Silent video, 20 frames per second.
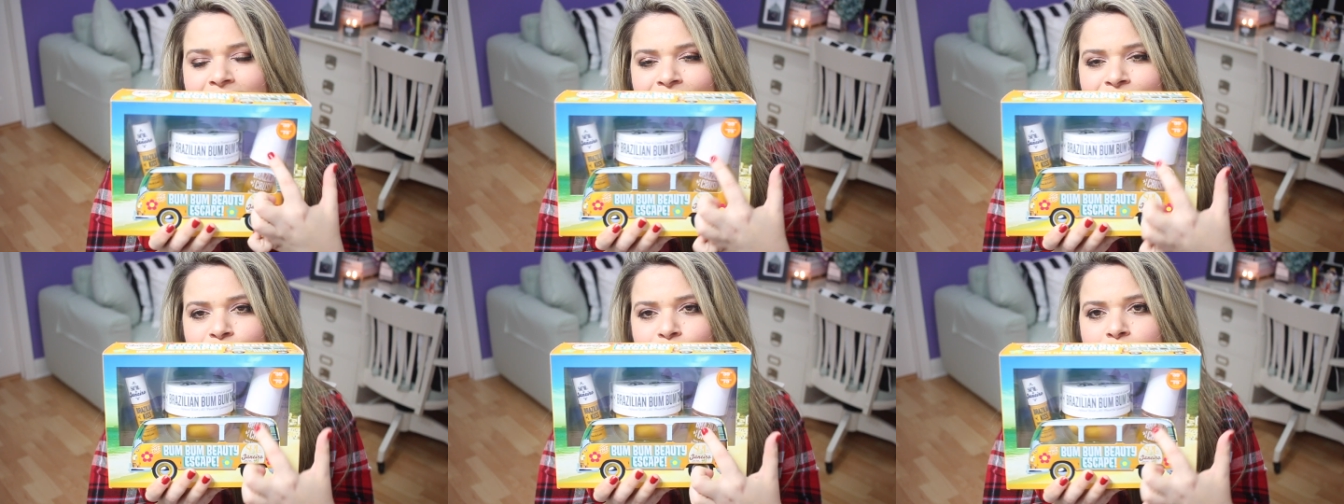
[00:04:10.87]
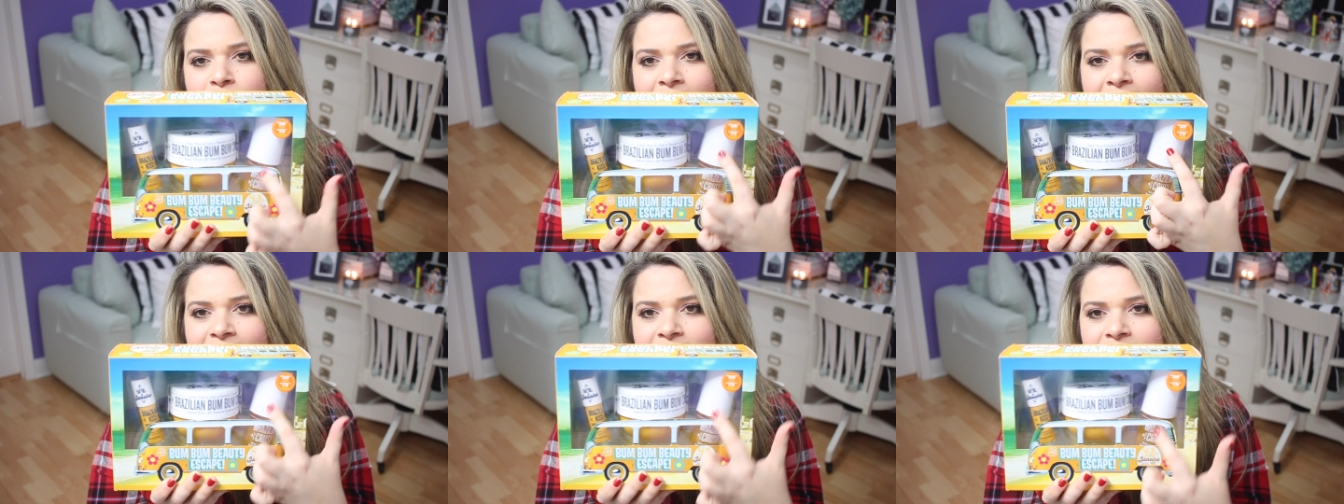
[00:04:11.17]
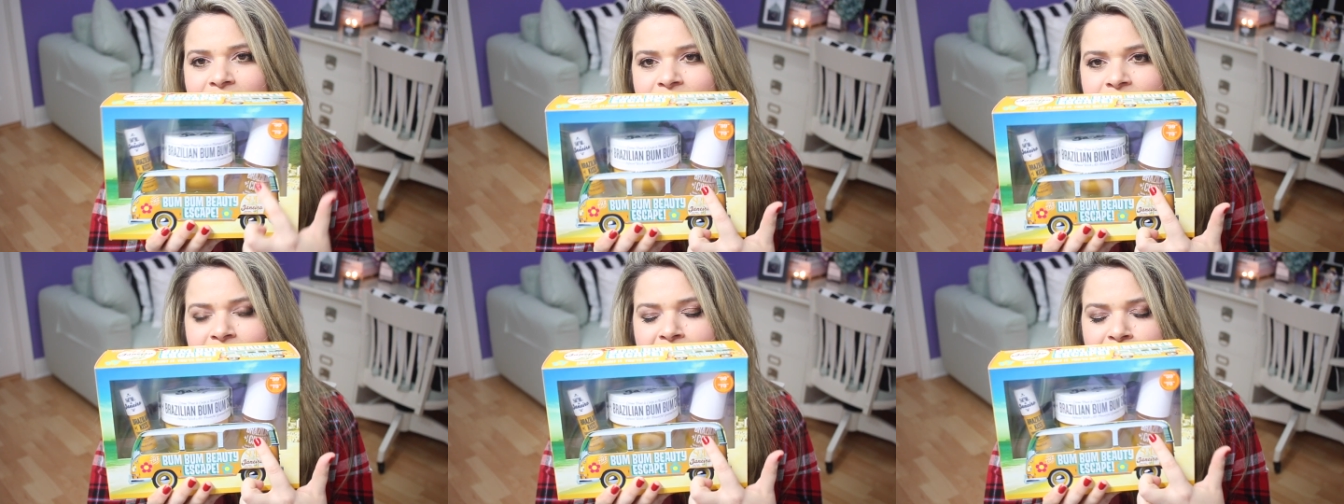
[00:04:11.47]
if you like
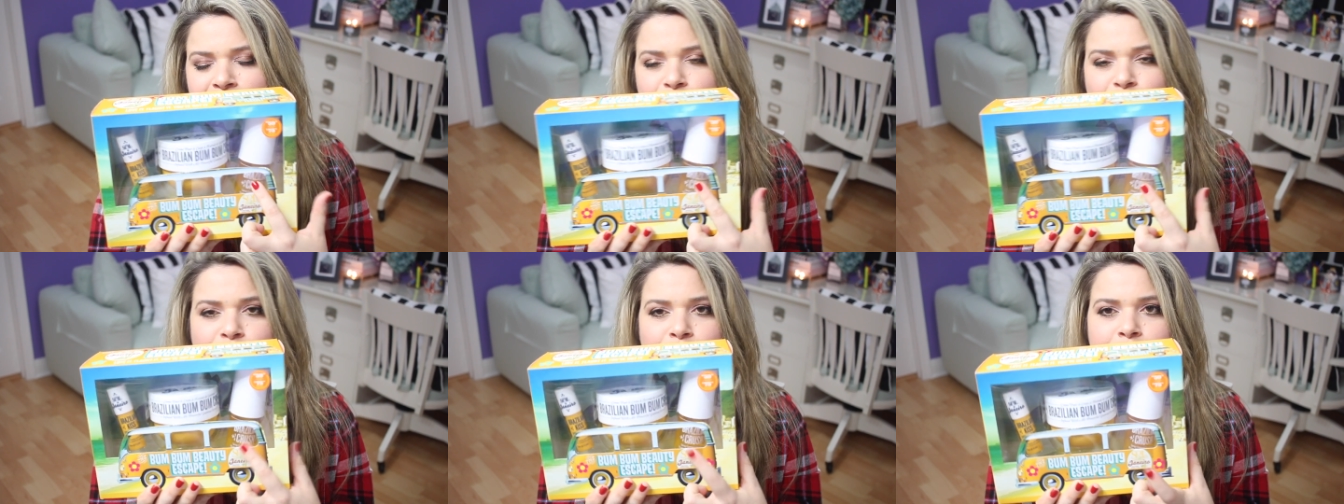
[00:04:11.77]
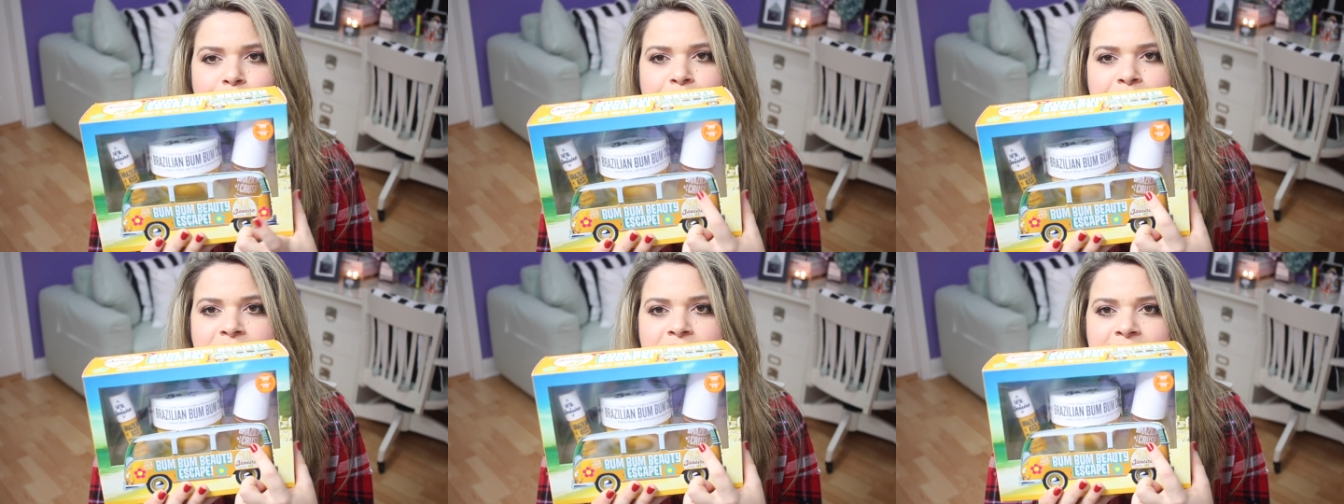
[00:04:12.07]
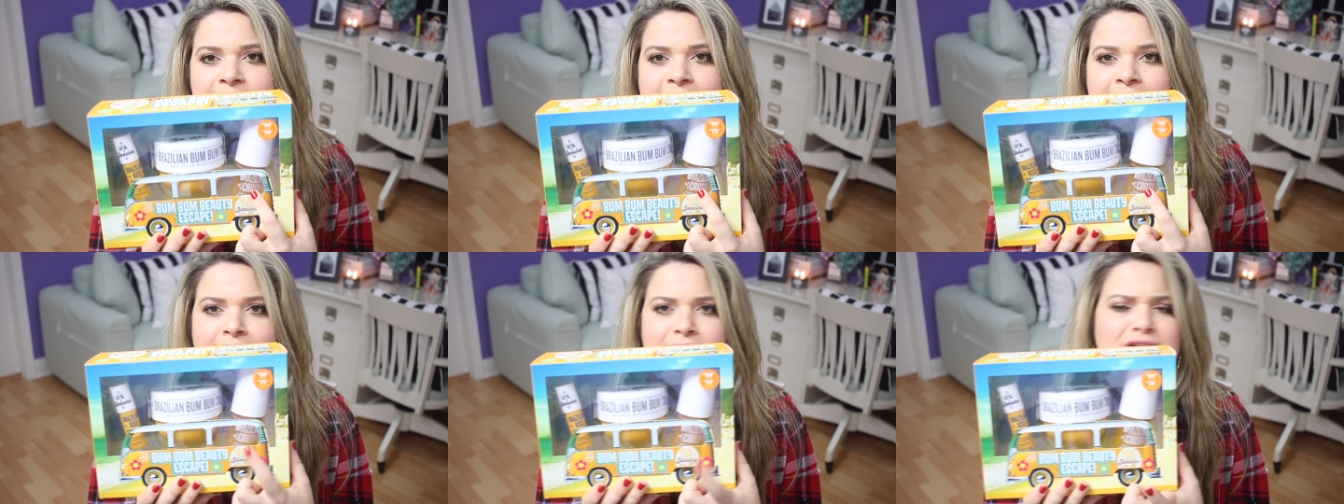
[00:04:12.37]
this scent, you can put
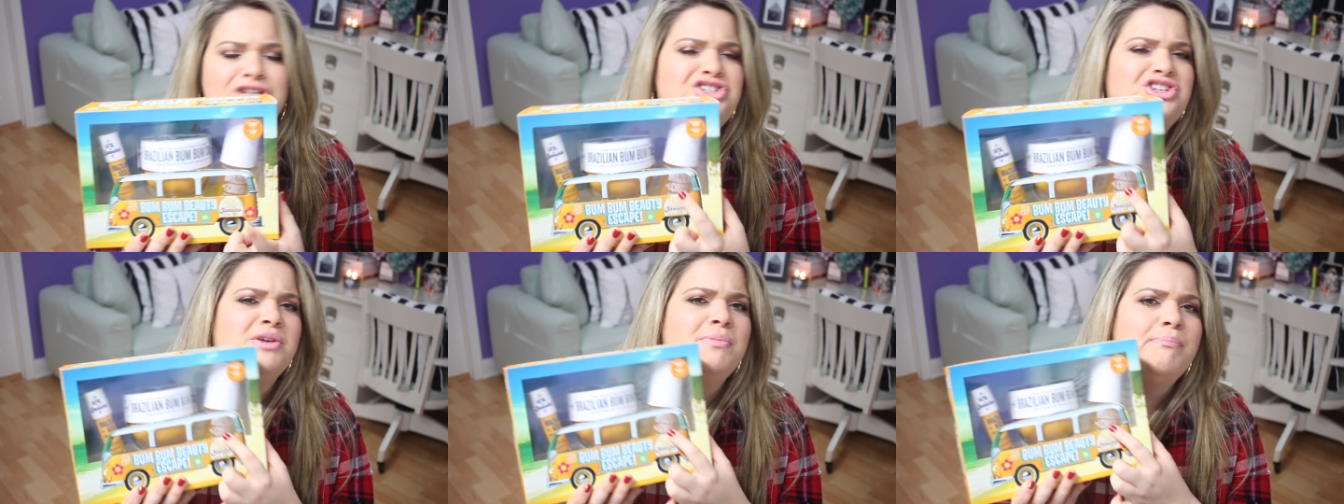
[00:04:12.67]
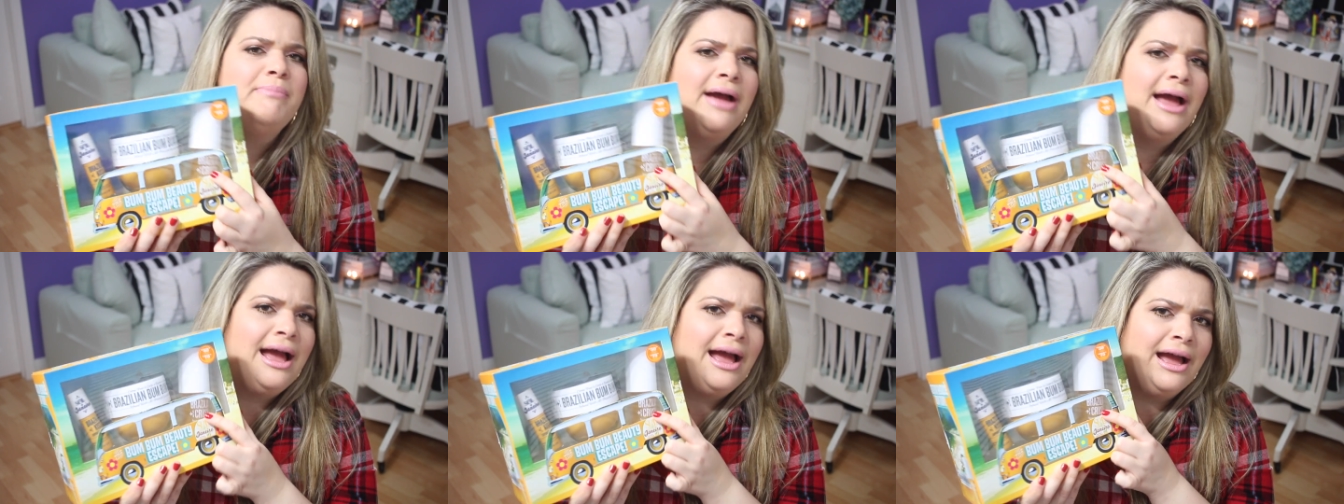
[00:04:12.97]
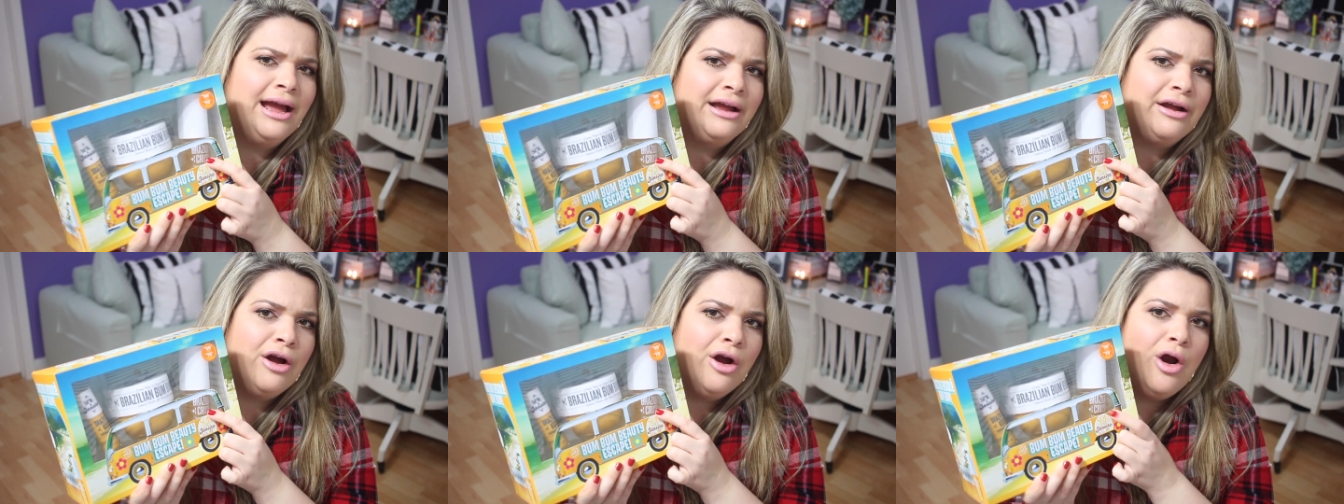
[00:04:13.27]
this like in a gym
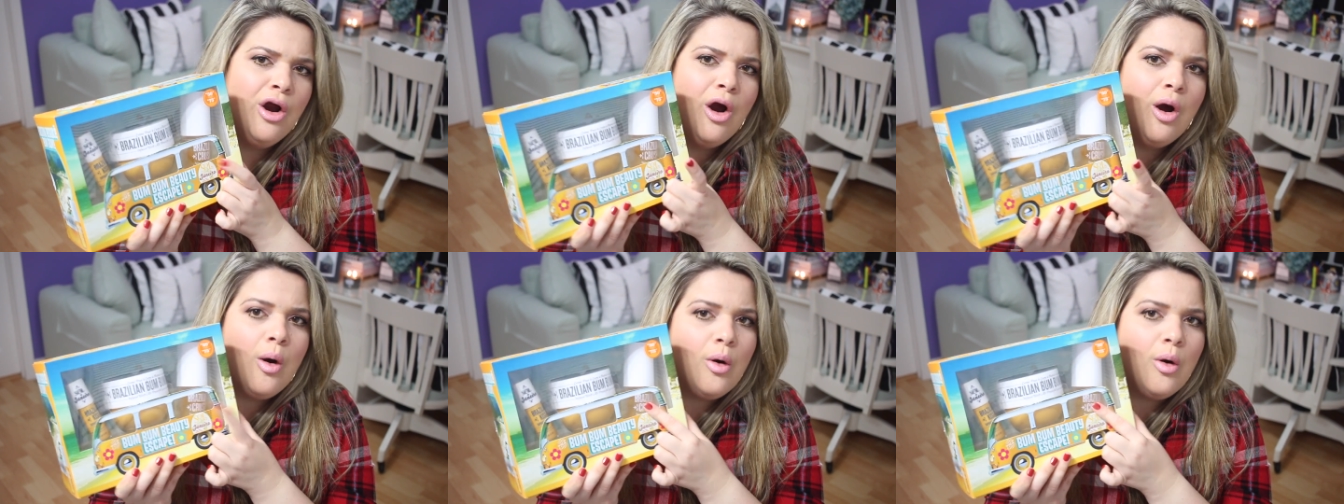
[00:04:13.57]
bag